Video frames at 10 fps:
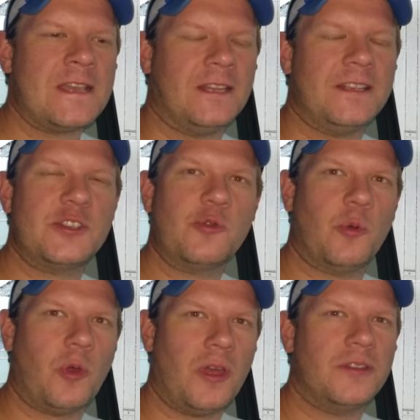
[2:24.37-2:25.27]
least
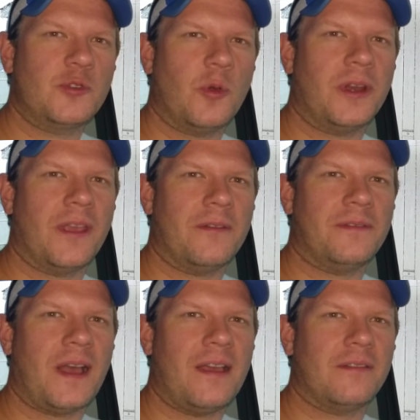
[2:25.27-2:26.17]
one
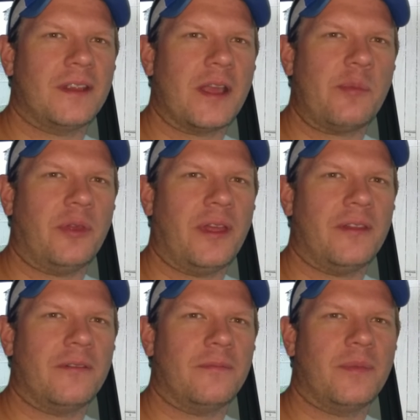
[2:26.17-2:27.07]
20L5 and a couple
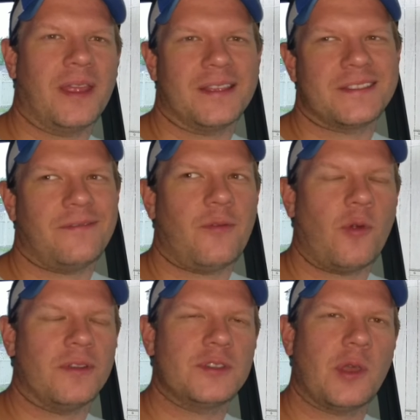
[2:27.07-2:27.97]
other, like I said,
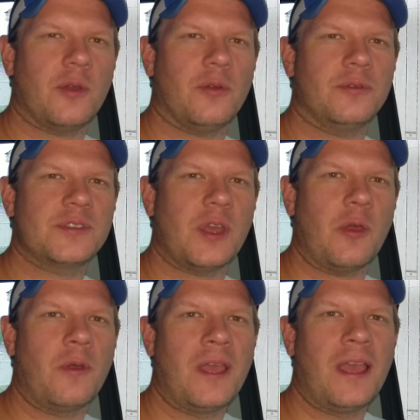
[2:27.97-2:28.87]
four in total.
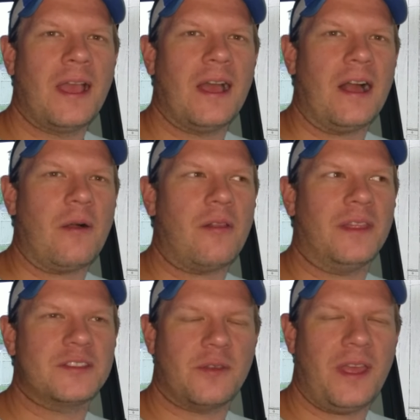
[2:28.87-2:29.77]
So
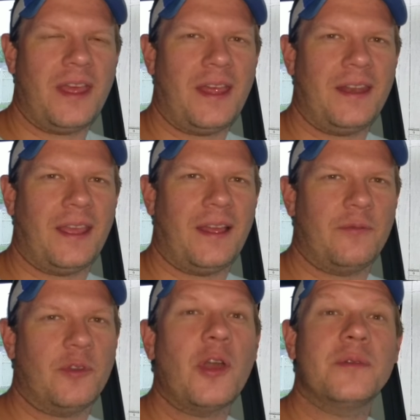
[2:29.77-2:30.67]
let's go ahead
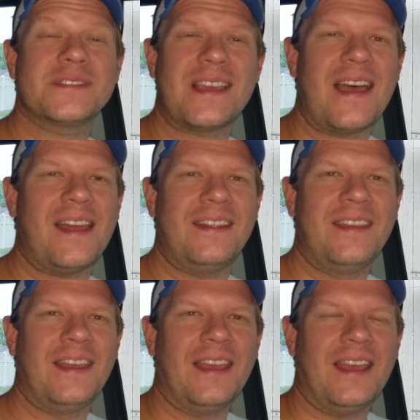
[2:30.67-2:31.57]
and we'll go inside
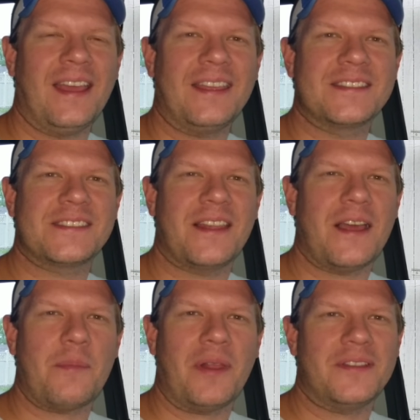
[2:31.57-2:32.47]
and get set
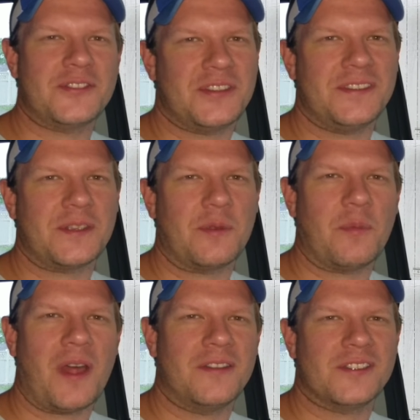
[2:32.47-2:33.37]
up. I'll let you see some of the
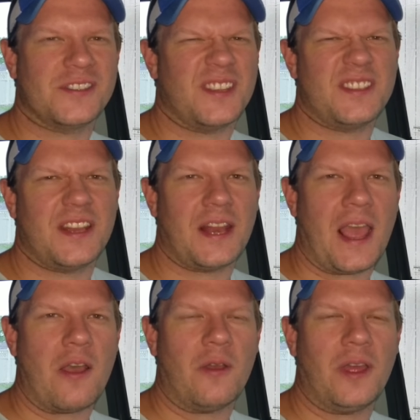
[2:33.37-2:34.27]
monitors as they sit
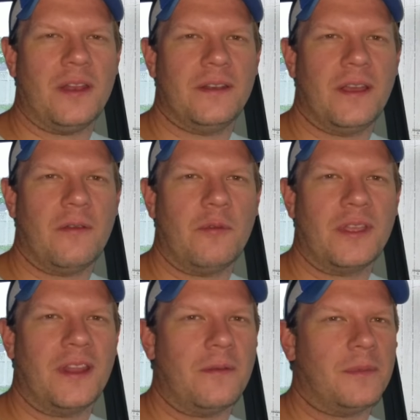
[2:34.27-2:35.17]
now, and we'll
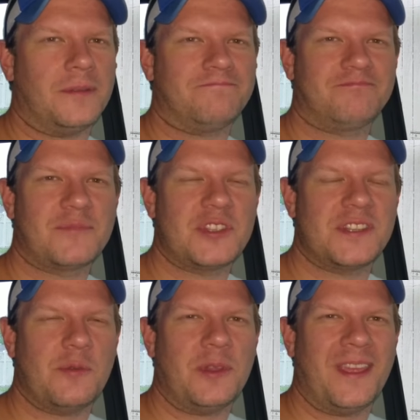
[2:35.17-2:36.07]
get them and
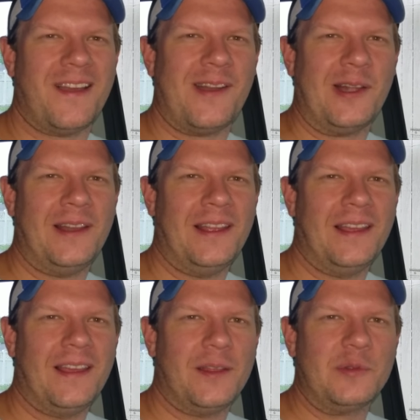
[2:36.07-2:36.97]
see what they are,
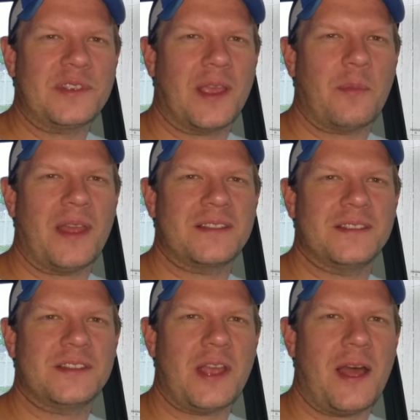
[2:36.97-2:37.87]
and we'll take them back to
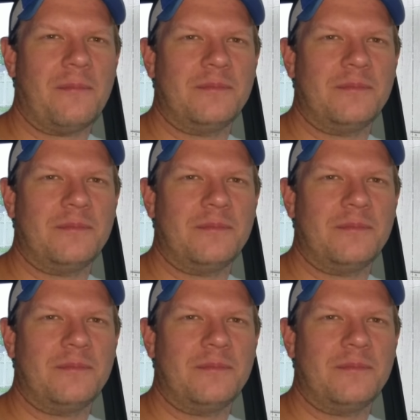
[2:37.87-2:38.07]
the shop.